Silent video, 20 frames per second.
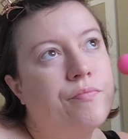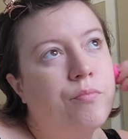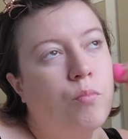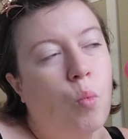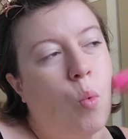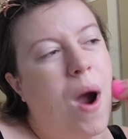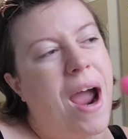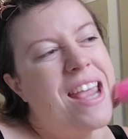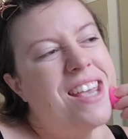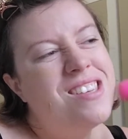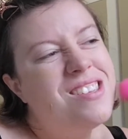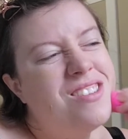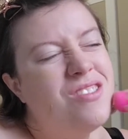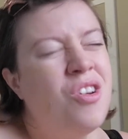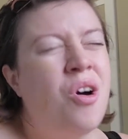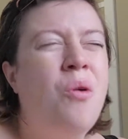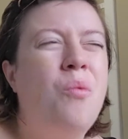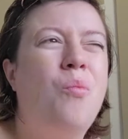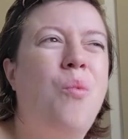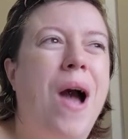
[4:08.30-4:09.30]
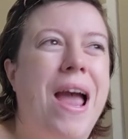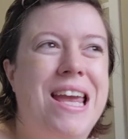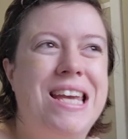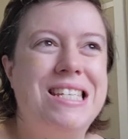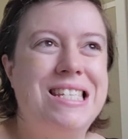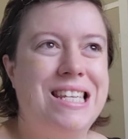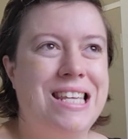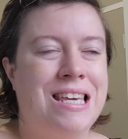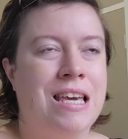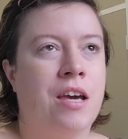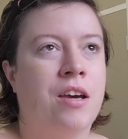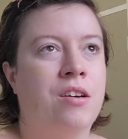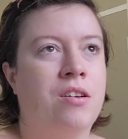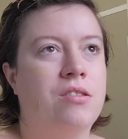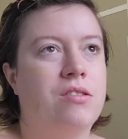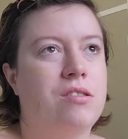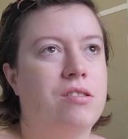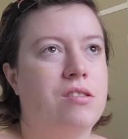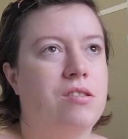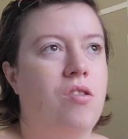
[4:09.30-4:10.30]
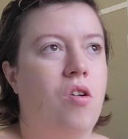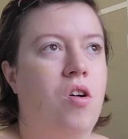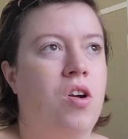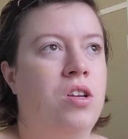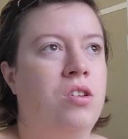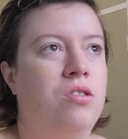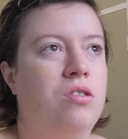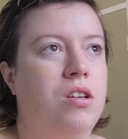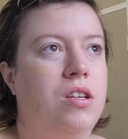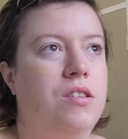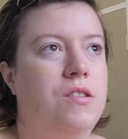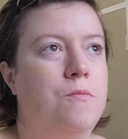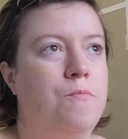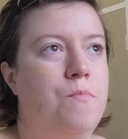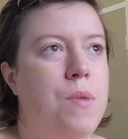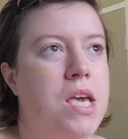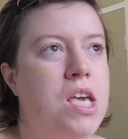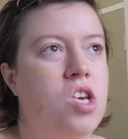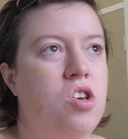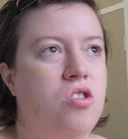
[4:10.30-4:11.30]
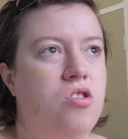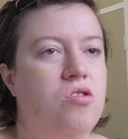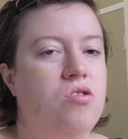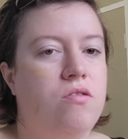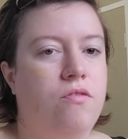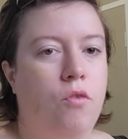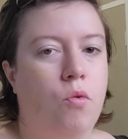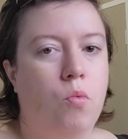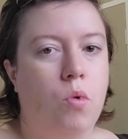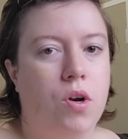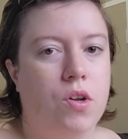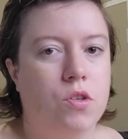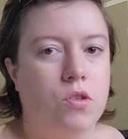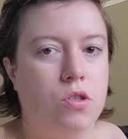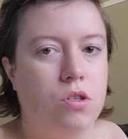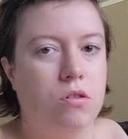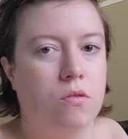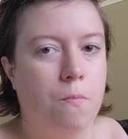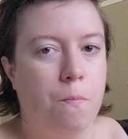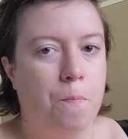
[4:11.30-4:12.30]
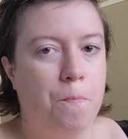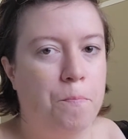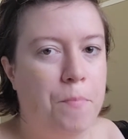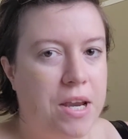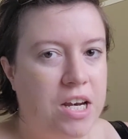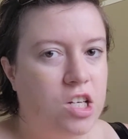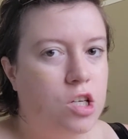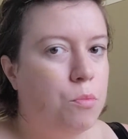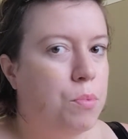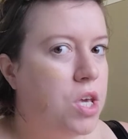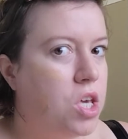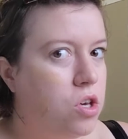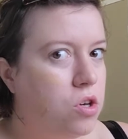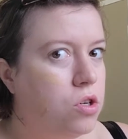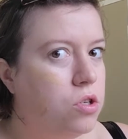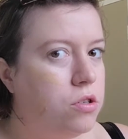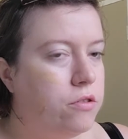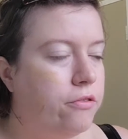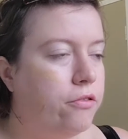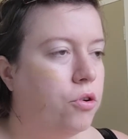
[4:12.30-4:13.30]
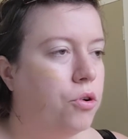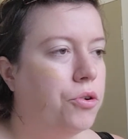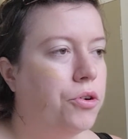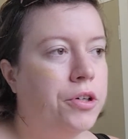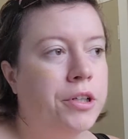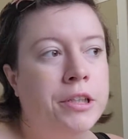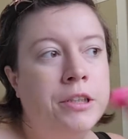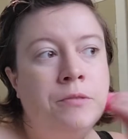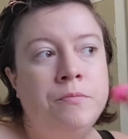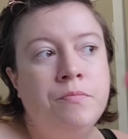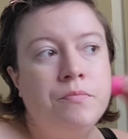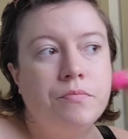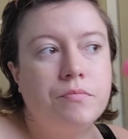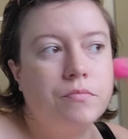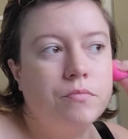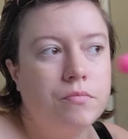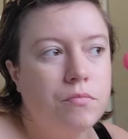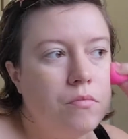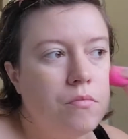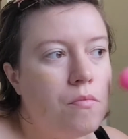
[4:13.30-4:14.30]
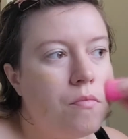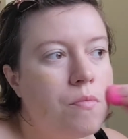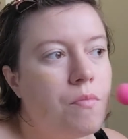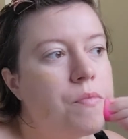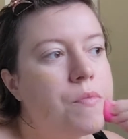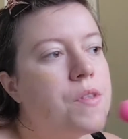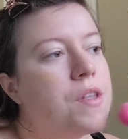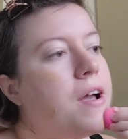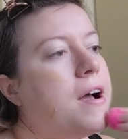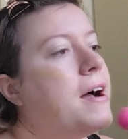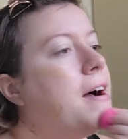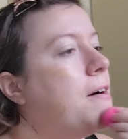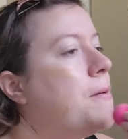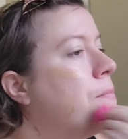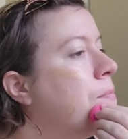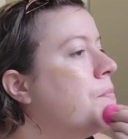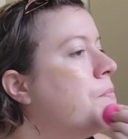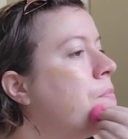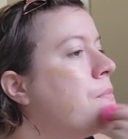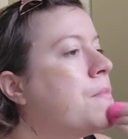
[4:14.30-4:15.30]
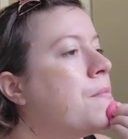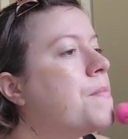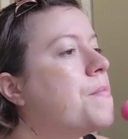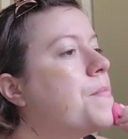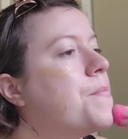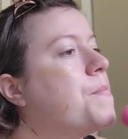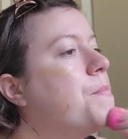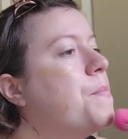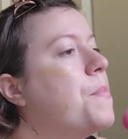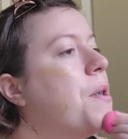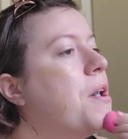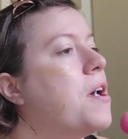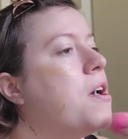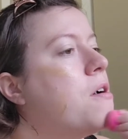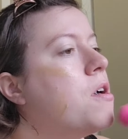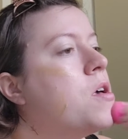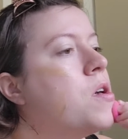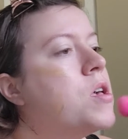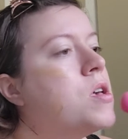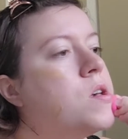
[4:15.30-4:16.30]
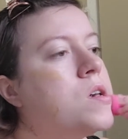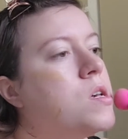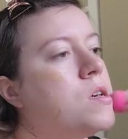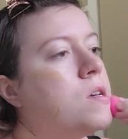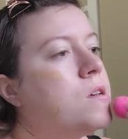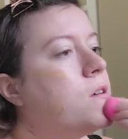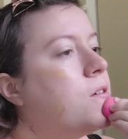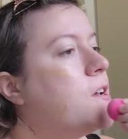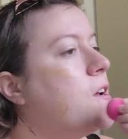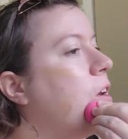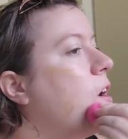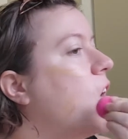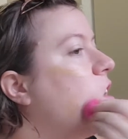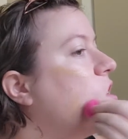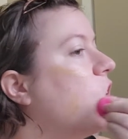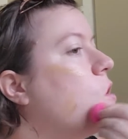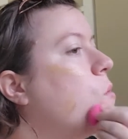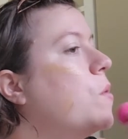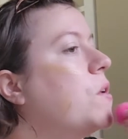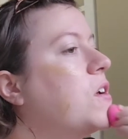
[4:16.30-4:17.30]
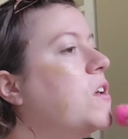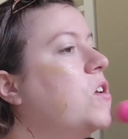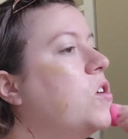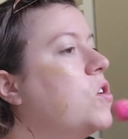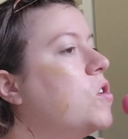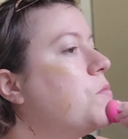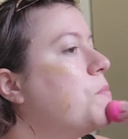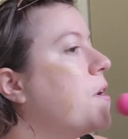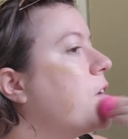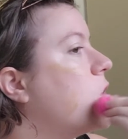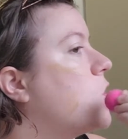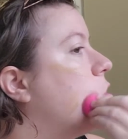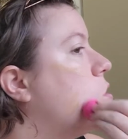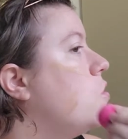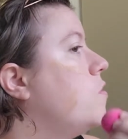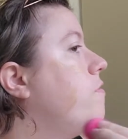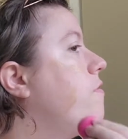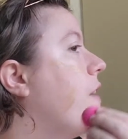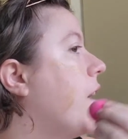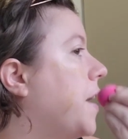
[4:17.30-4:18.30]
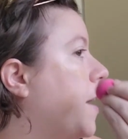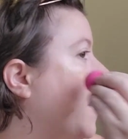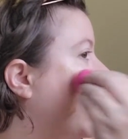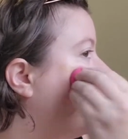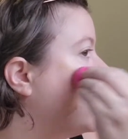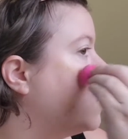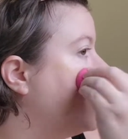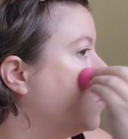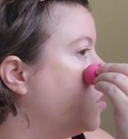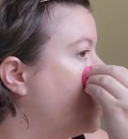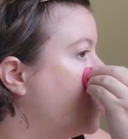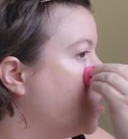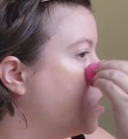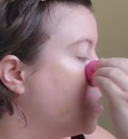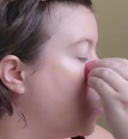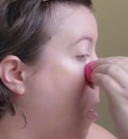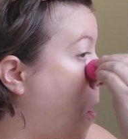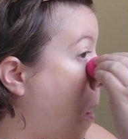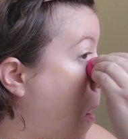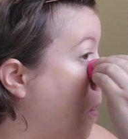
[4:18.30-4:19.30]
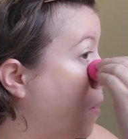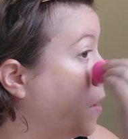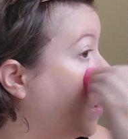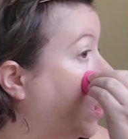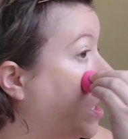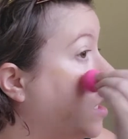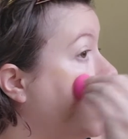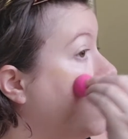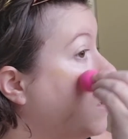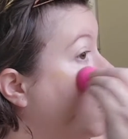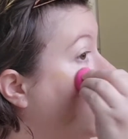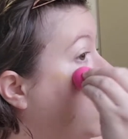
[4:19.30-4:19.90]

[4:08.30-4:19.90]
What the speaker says: not wasting it because it's being used for what it's meant to be used for. But, you know, I don't want to use my good foundations just to quickly